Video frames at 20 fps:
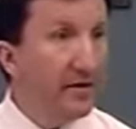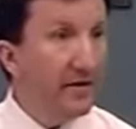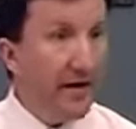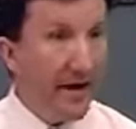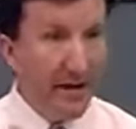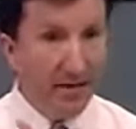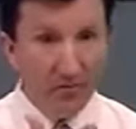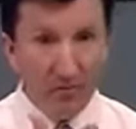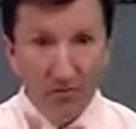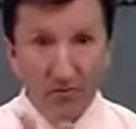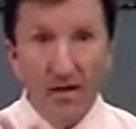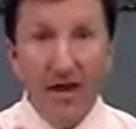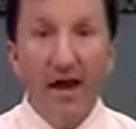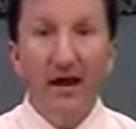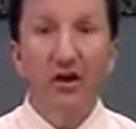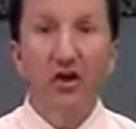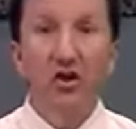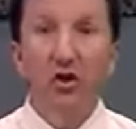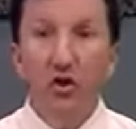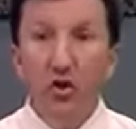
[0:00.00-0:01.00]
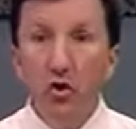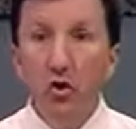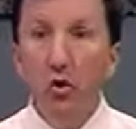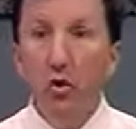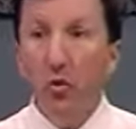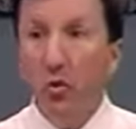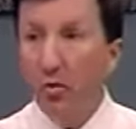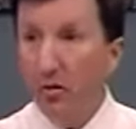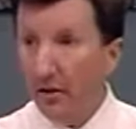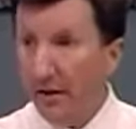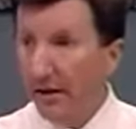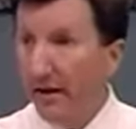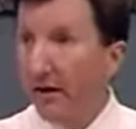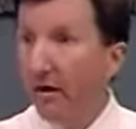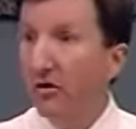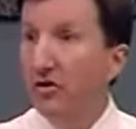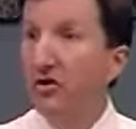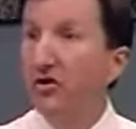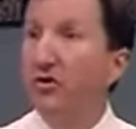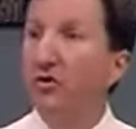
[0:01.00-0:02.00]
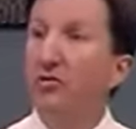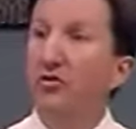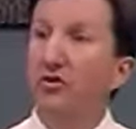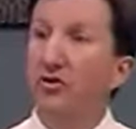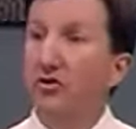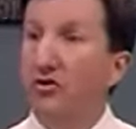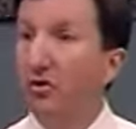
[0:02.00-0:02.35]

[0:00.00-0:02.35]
that you in our churches